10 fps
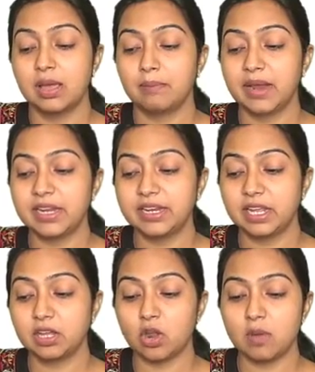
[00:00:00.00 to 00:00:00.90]
but in
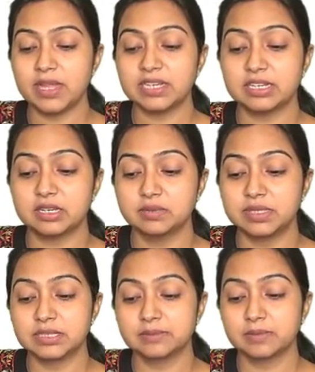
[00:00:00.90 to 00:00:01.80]
economic
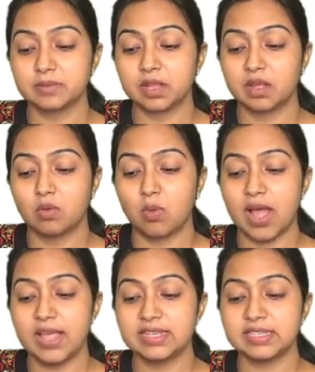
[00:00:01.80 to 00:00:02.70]
terms,
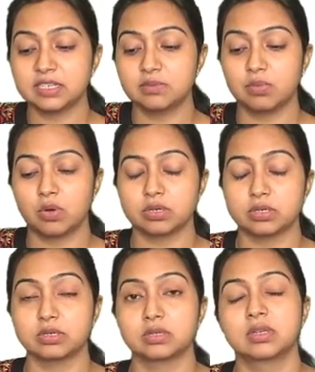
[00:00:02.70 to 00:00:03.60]
why is it important?